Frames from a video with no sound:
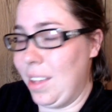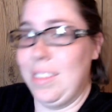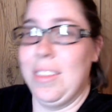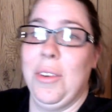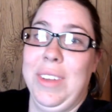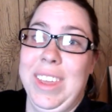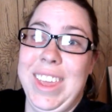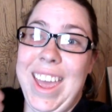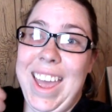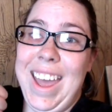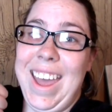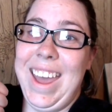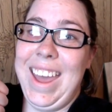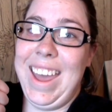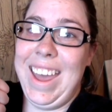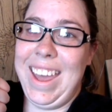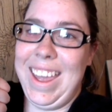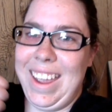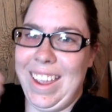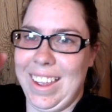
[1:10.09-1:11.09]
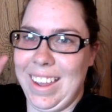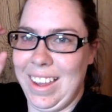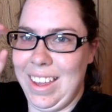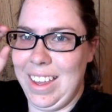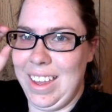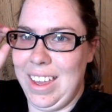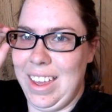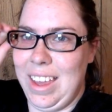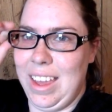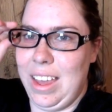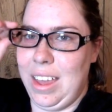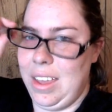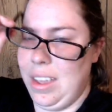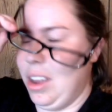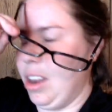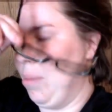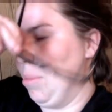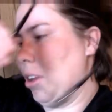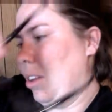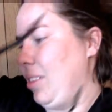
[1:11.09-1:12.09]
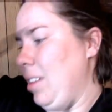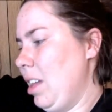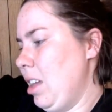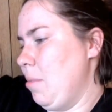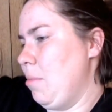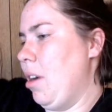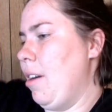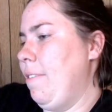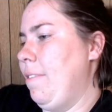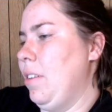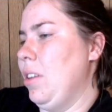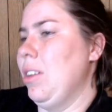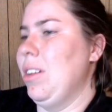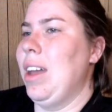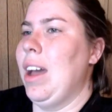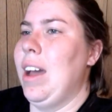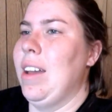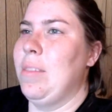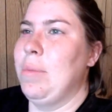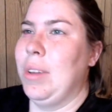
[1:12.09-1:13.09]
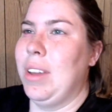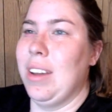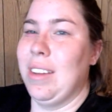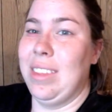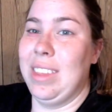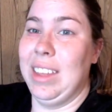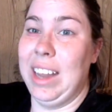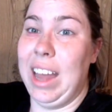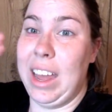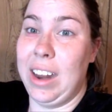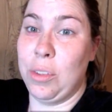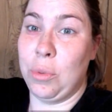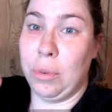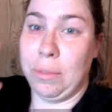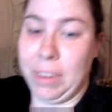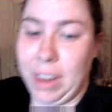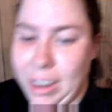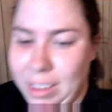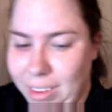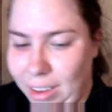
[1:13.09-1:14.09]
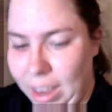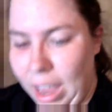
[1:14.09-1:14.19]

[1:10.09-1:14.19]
So, yay! Here, but I'll take them off for you guys because the light is reflecting.